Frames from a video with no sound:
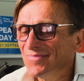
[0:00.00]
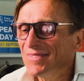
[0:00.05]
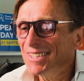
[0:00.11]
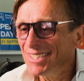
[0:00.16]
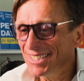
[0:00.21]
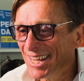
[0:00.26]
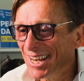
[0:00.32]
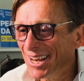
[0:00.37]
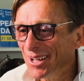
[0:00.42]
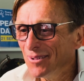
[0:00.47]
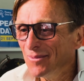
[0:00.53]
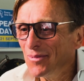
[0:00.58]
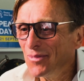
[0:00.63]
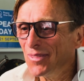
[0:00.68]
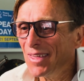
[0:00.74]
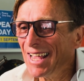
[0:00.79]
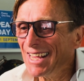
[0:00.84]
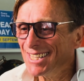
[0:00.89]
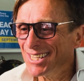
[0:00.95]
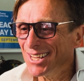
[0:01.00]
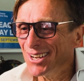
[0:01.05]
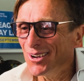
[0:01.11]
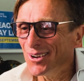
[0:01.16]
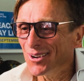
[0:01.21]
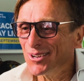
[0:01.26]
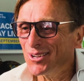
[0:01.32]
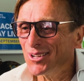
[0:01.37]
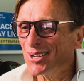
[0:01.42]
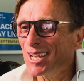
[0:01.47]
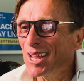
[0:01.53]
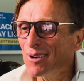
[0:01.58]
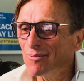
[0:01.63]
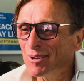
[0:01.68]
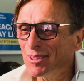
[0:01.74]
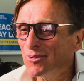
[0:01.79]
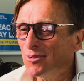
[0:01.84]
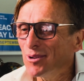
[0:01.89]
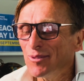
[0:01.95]
Scilla, thanks a lot. Good luck
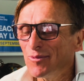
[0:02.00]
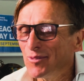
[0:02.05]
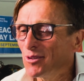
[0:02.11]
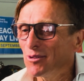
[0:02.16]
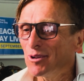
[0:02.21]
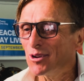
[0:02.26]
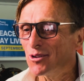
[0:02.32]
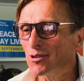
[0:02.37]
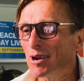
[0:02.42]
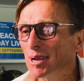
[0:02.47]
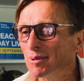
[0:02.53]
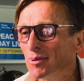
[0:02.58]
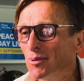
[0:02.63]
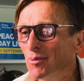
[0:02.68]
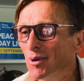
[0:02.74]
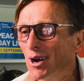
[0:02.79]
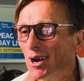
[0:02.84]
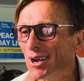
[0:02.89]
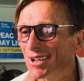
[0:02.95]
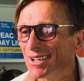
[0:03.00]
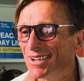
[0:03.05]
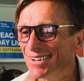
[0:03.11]
with all of your incredible work.